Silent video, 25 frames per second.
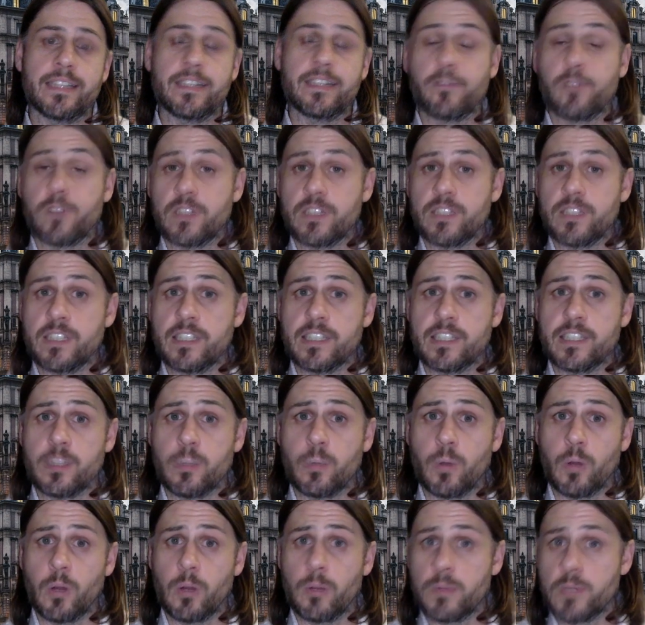differences that
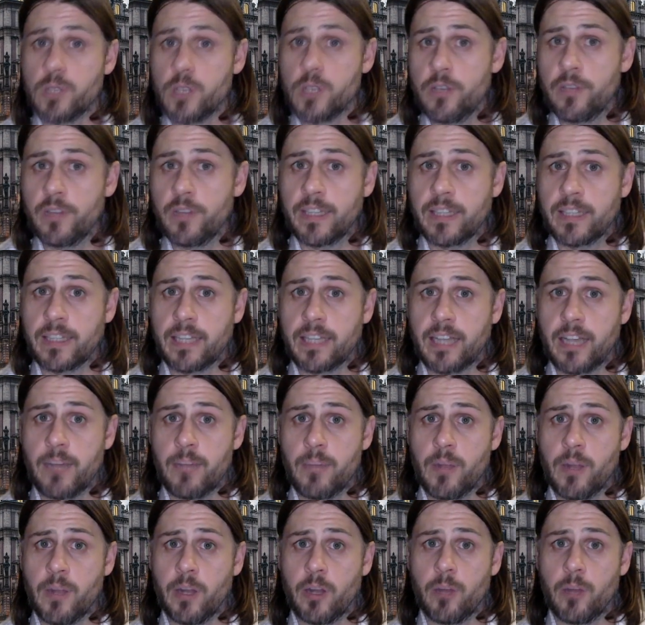we're observing in the gut
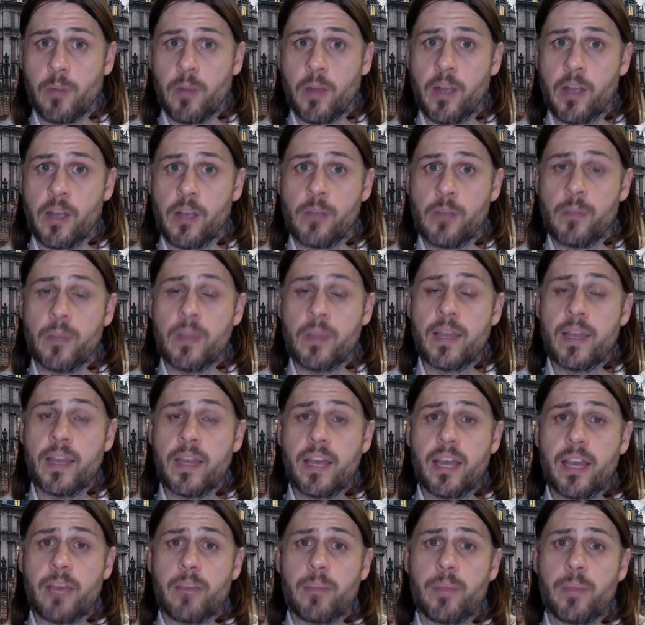microbiome
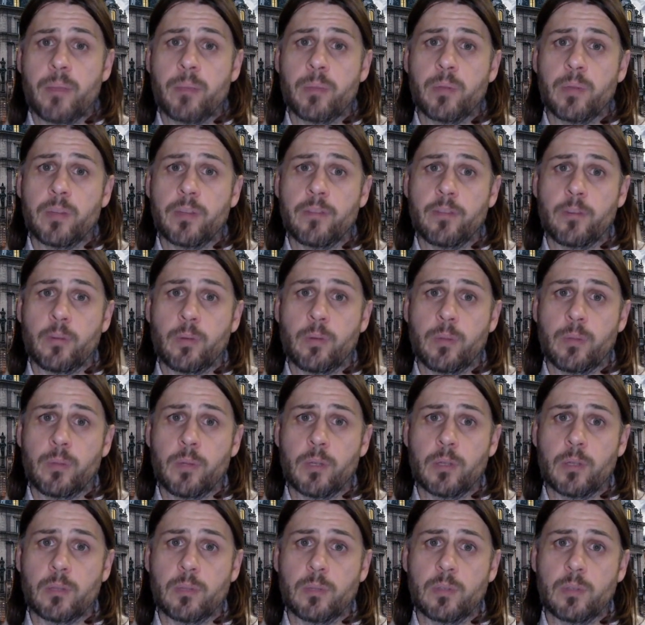in people living with
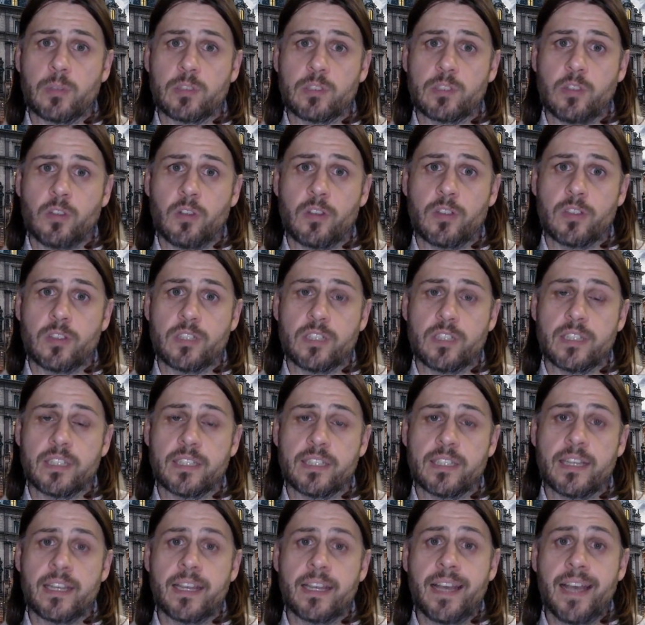multiple sclerosis
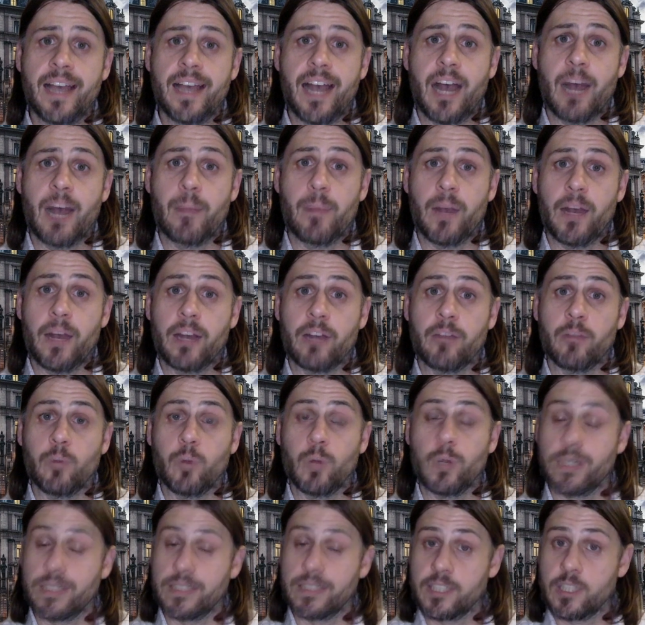are part of
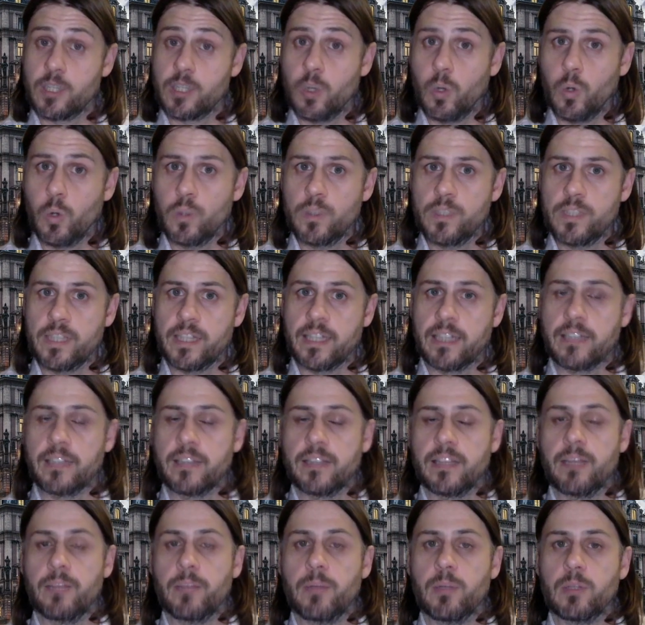what is causing
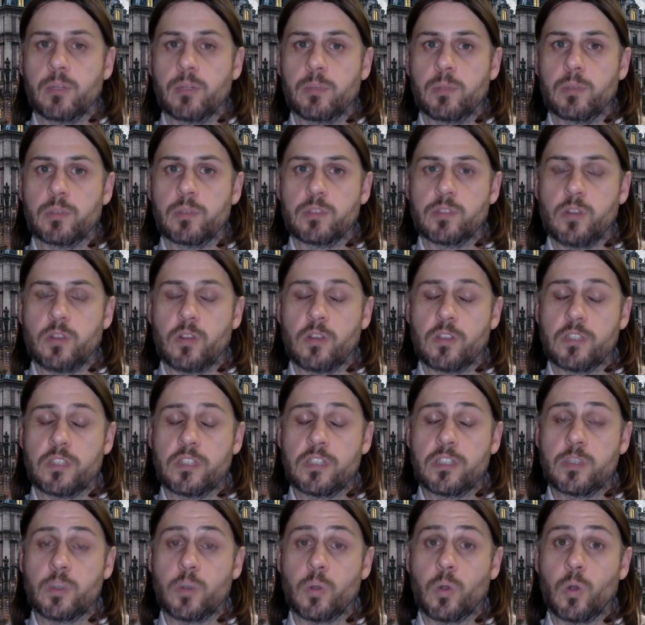their multiple
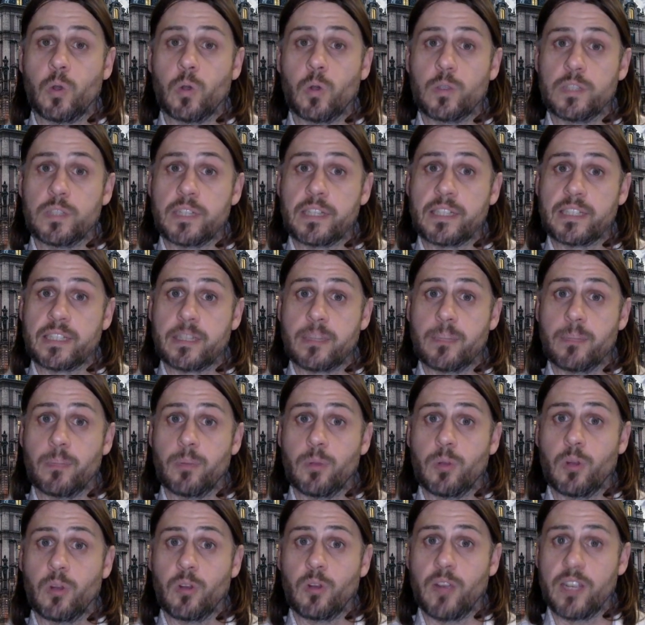sclerosis or causing some
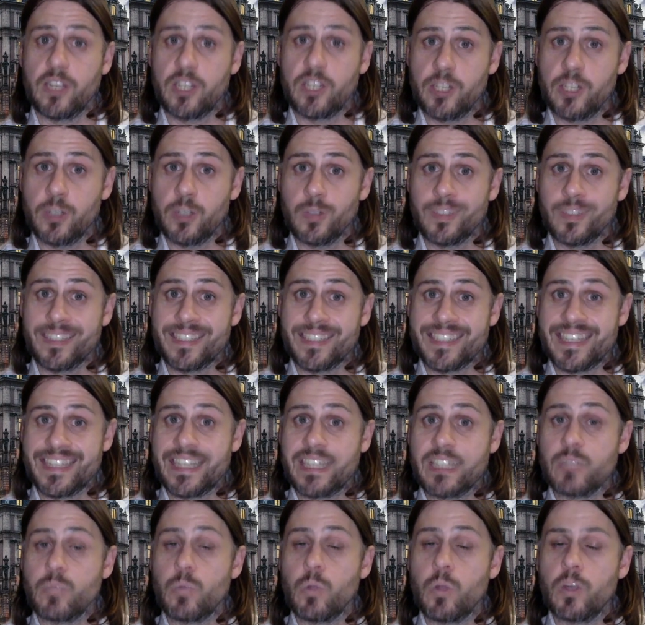progression or disease
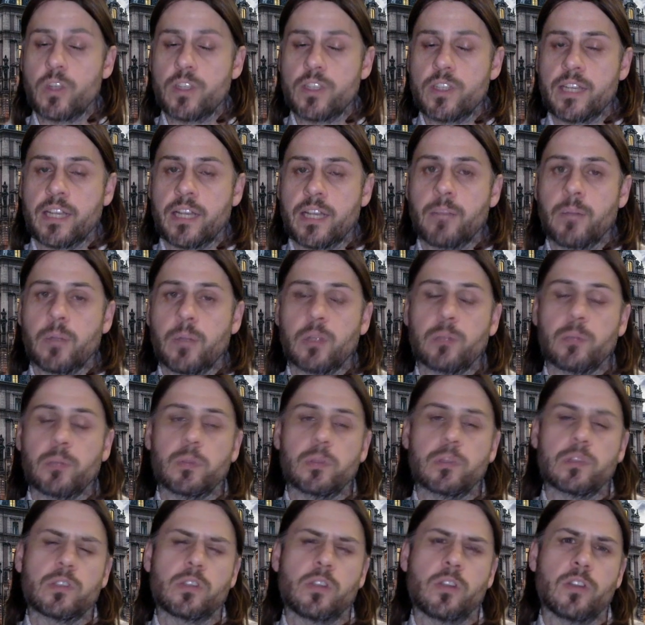worsening in multiple
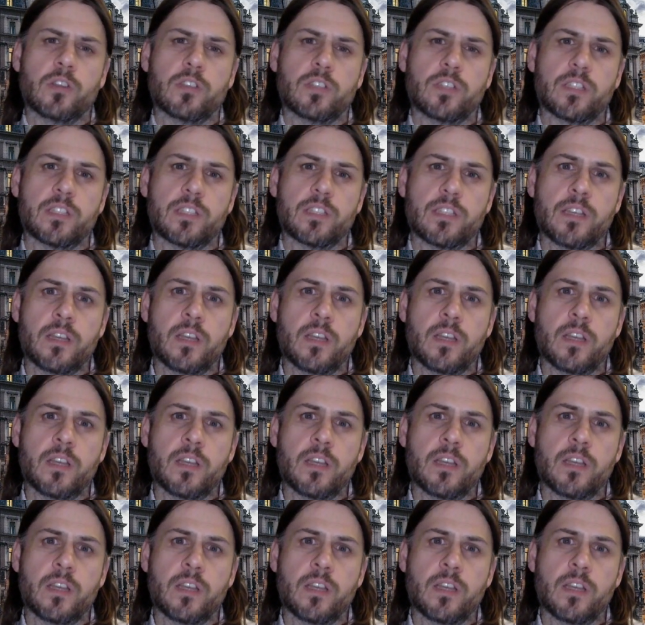sclerosis,